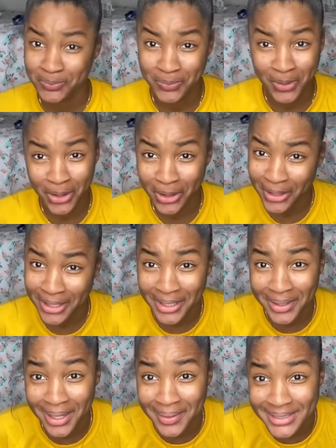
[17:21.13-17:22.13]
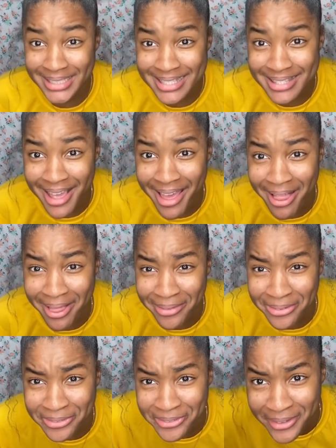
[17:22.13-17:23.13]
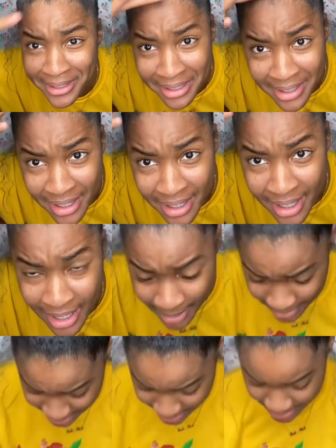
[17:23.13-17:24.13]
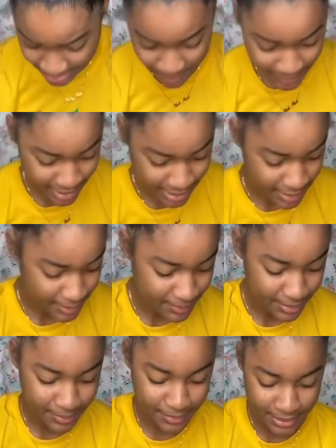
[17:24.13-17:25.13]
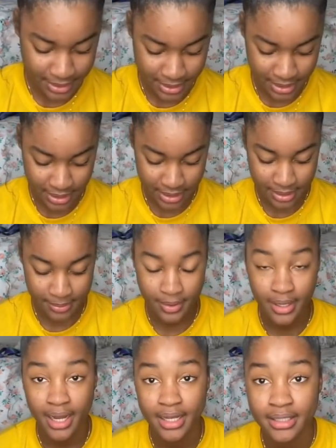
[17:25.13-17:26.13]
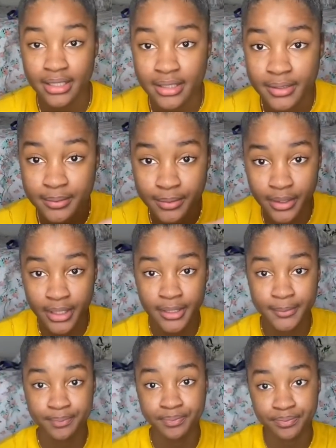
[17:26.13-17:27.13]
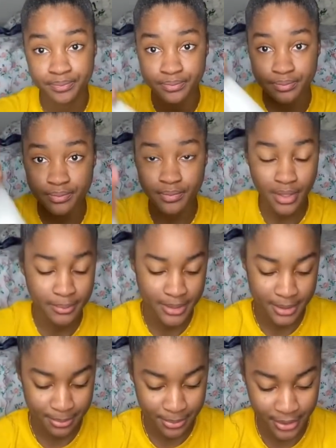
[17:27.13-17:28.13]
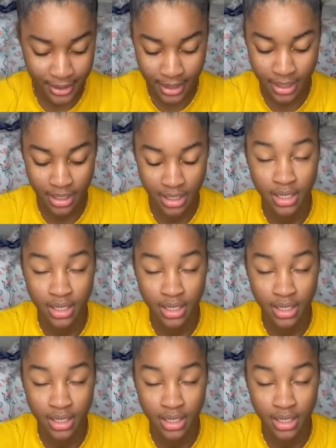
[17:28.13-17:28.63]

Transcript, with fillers: Girl, you're going with yourself. But yes, I want to come with more gel. So I'm going to add a little more and spray.